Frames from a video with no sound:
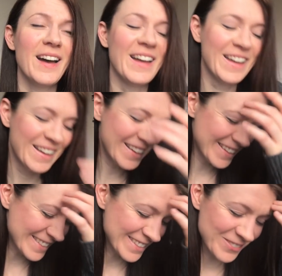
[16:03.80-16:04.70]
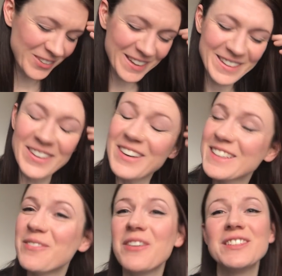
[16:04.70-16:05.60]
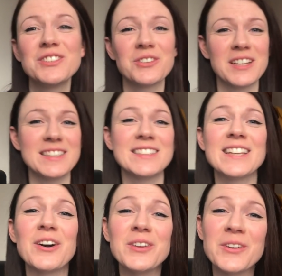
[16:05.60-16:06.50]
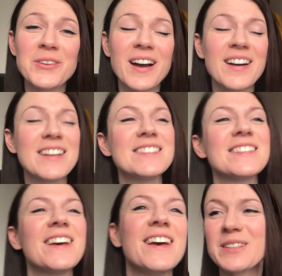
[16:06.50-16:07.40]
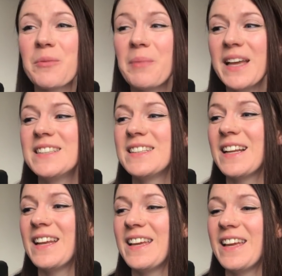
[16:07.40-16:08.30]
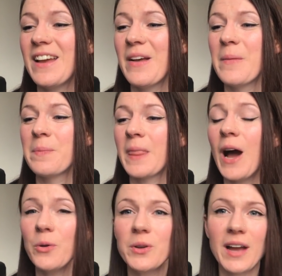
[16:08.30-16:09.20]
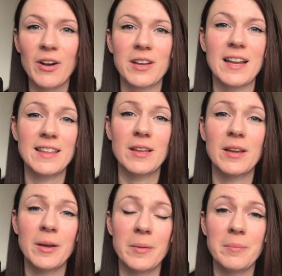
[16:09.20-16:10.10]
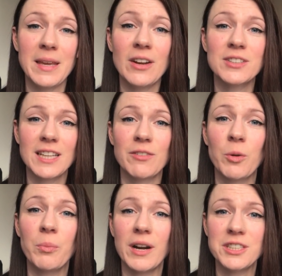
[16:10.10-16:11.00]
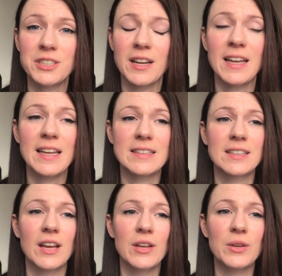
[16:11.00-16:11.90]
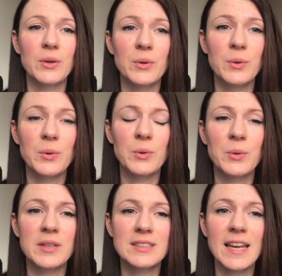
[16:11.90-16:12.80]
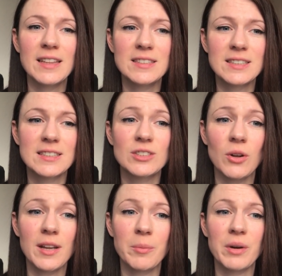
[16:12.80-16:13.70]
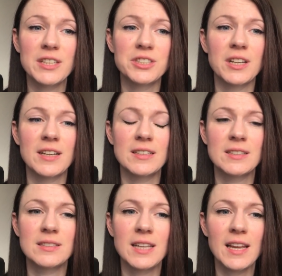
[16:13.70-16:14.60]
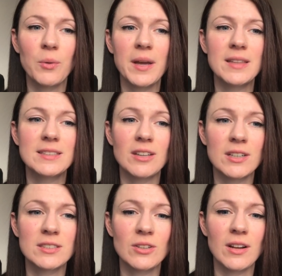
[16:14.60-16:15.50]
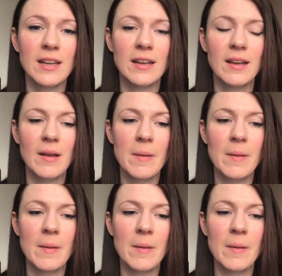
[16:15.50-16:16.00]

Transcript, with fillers: Oh my god, I'm even struggling to tell you guys. So basically, how you calculate the mean arterial pressure is you take the systolic pressure, take away the diastolic,